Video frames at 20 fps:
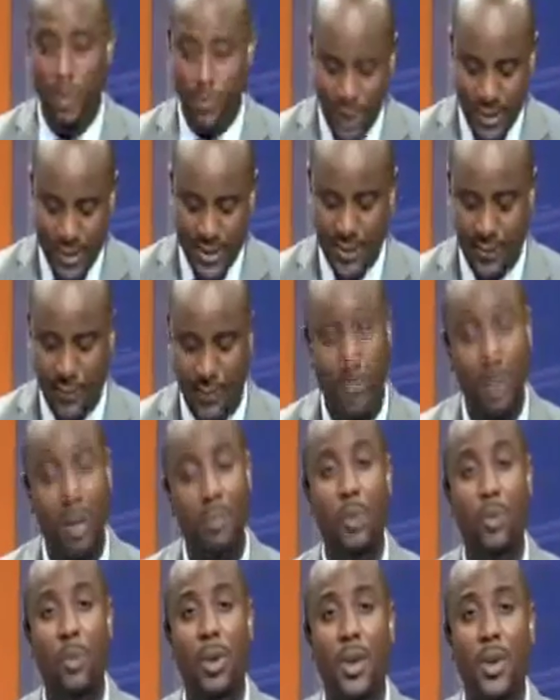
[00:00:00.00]
First of all, let
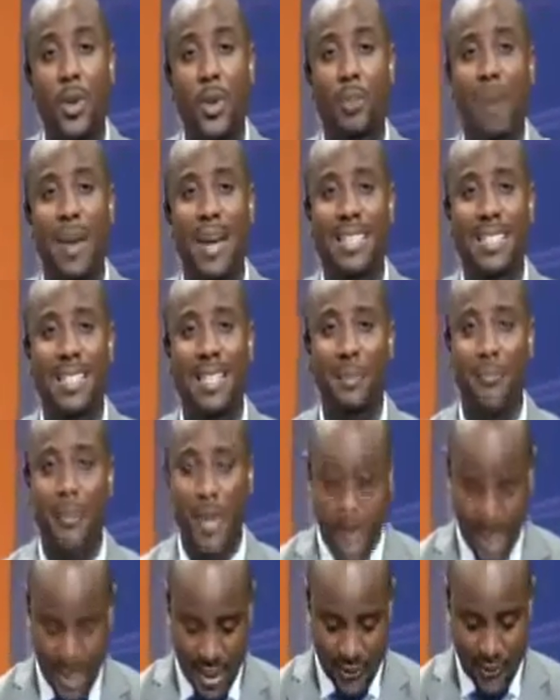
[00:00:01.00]
me run you by some
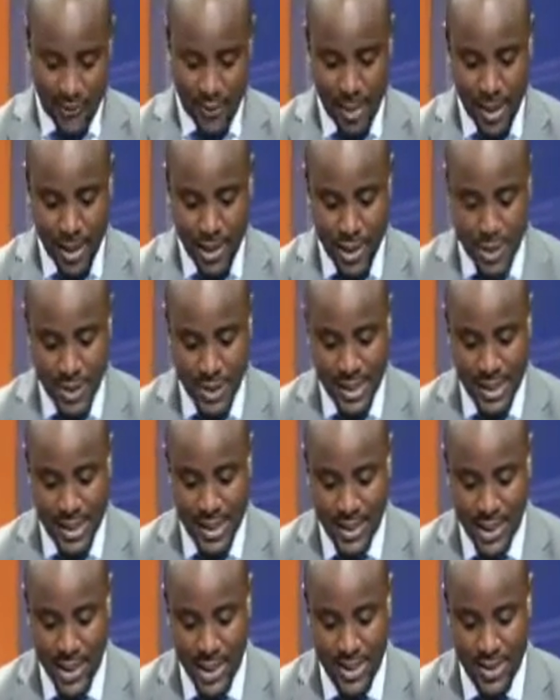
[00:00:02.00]
information that I
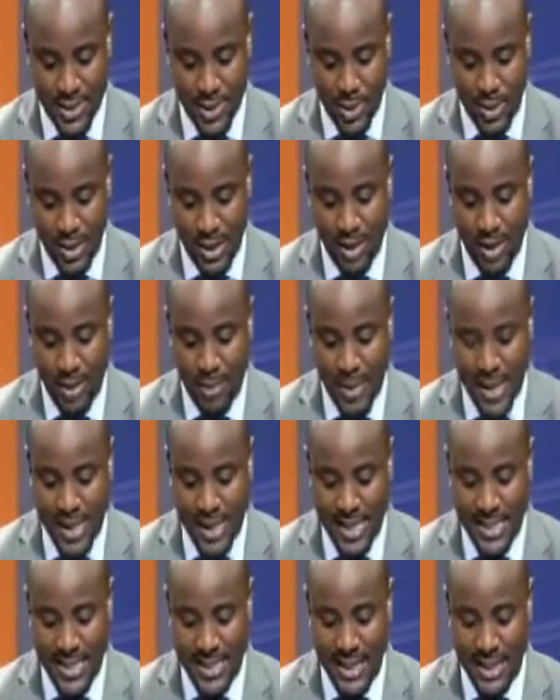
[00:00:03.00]
chanced on. Now, the
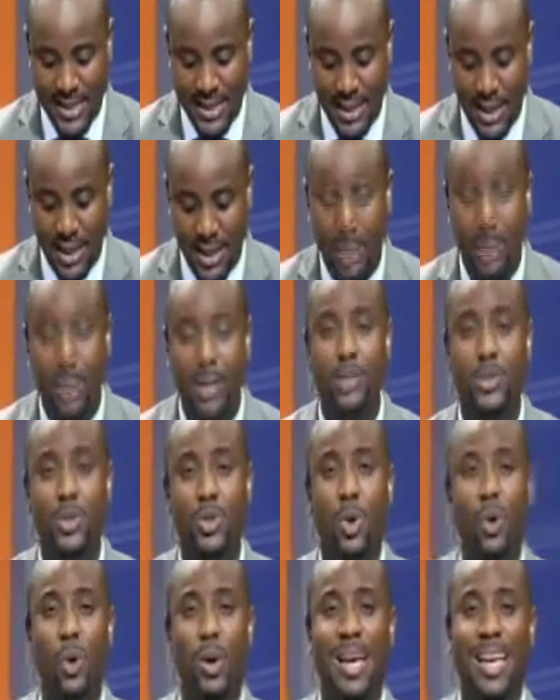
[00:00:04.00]
banking sector
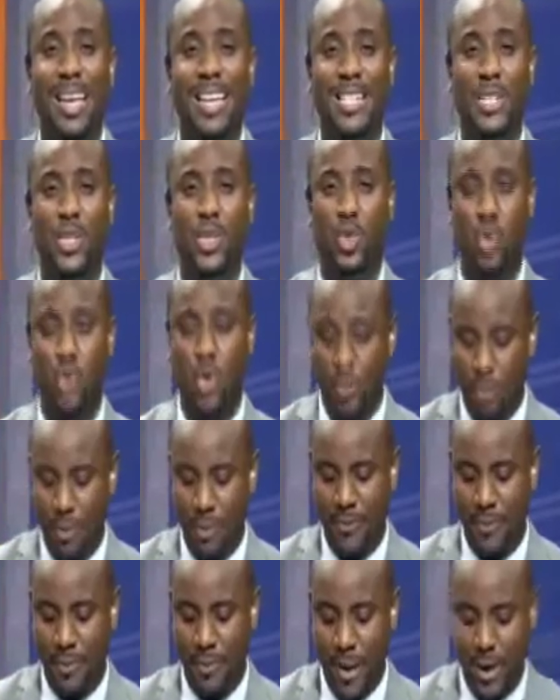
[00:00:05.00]
saw a drop
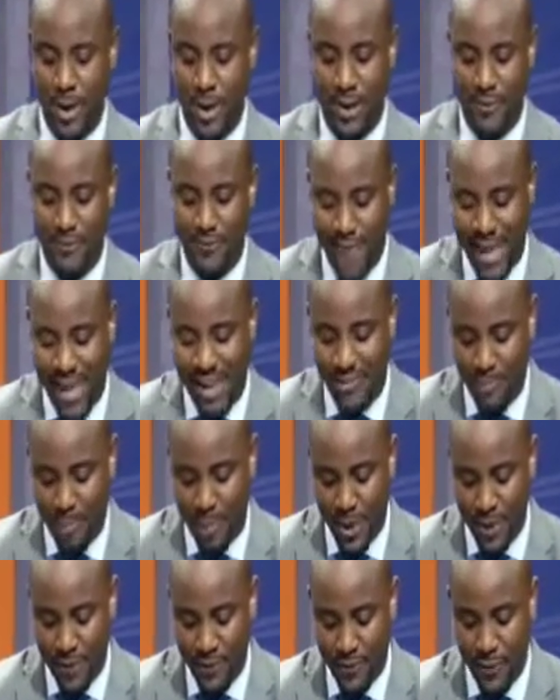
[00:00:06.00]
of about
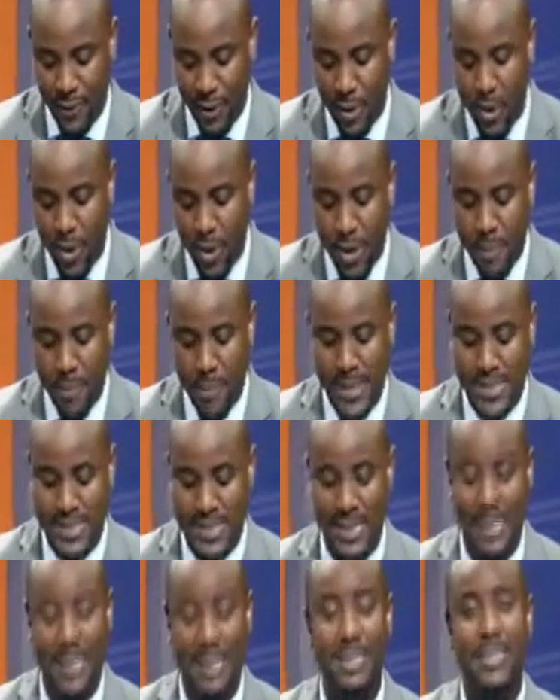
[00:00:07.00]

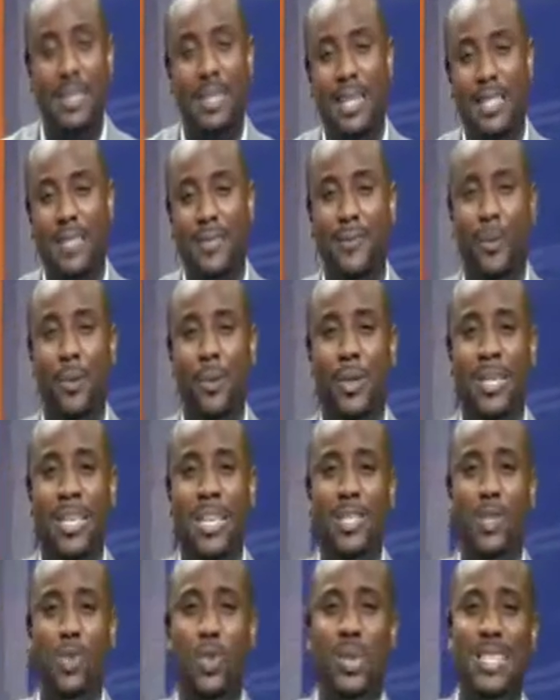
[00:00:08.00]
5.4%. That's for
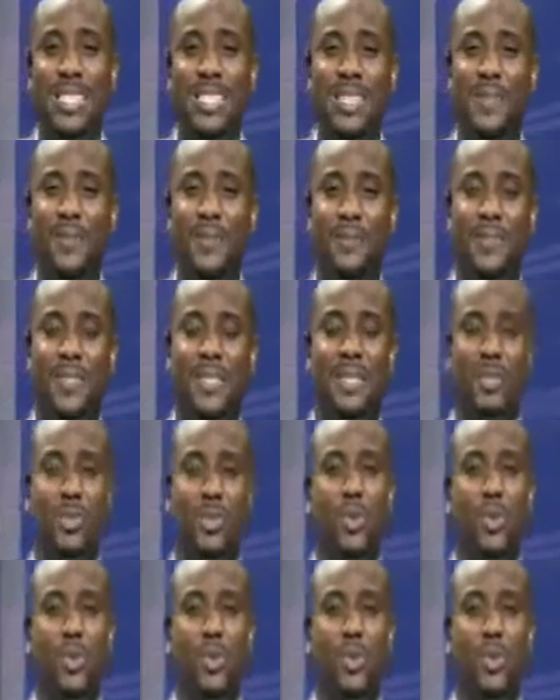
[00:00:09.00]
year 2015.